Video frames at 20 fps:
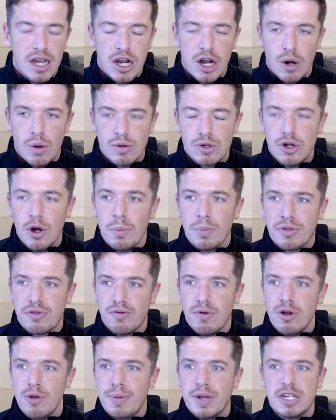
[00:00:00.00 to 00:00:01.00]
you know, come
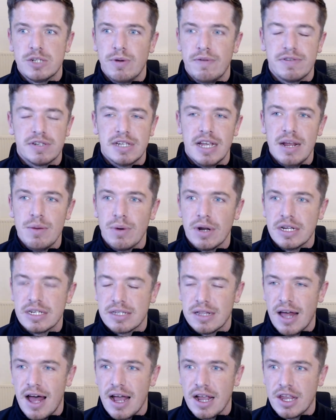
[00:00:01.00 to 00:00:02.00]
through, because we've seen what
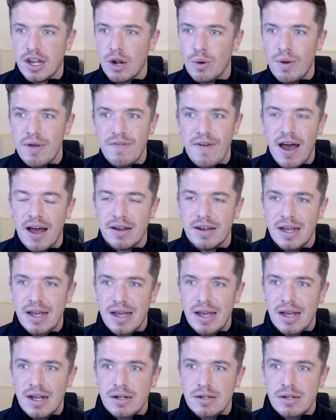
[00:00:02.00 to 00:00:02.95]
it's like. You know, we've had